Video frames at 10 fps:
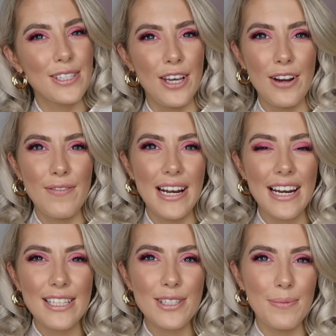So a really
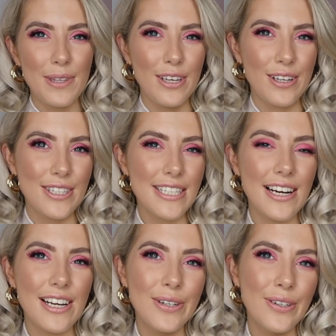nice top that you can
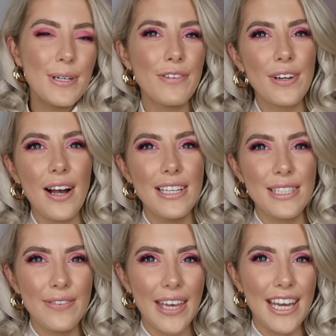style all different
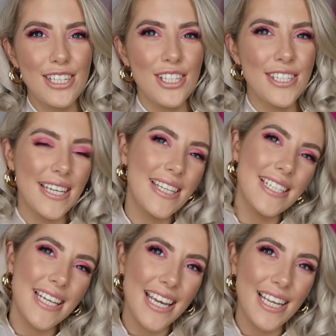kinds of occasions and
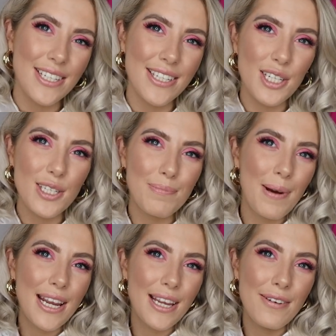then taking us into
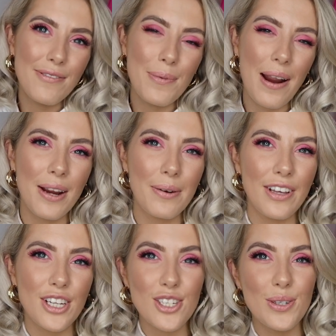spring for wearing of
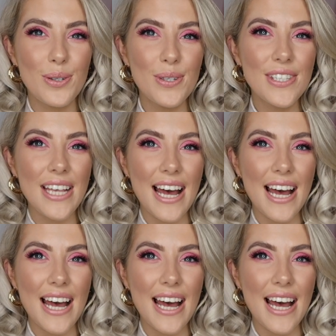like shorts